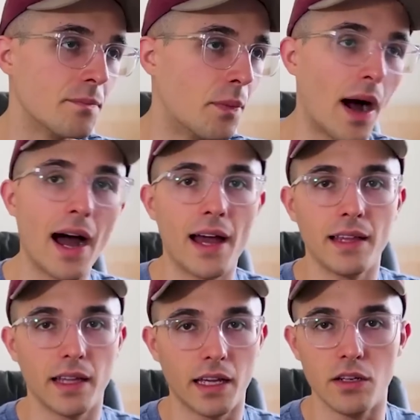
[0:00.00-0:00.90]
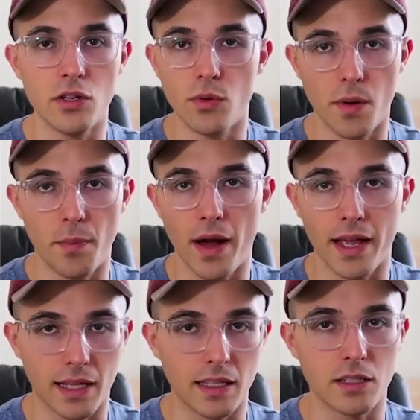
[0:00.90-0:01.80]
buy like a newer
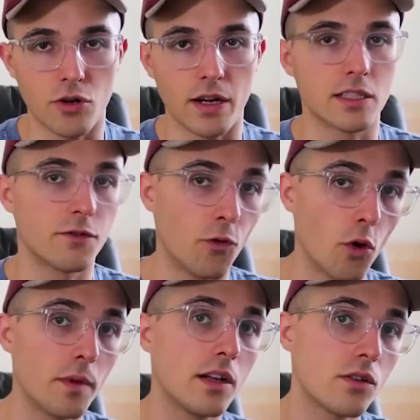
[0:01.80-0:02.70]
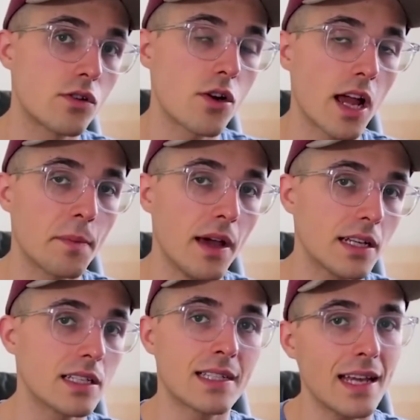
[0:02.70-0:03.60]
bike and then transform it into a track
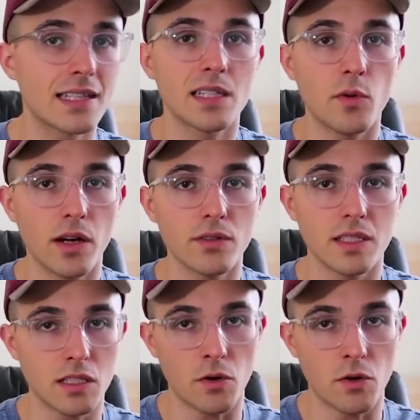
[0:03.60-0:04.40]
bike. Just take someone else's